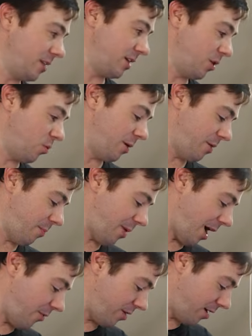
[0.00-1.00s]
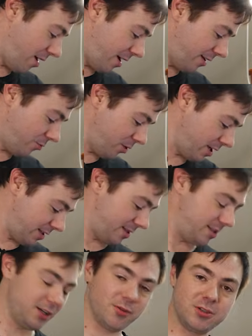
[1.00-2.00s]
the equipment powered on, we'll get the
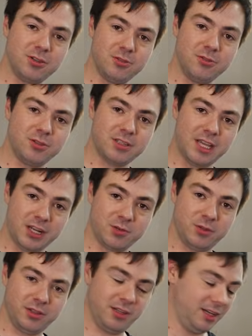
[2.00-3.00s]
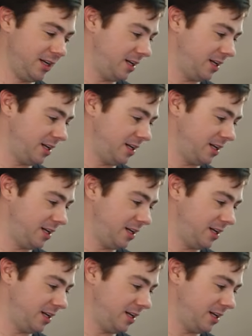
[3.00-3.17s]
CO2 scheduled,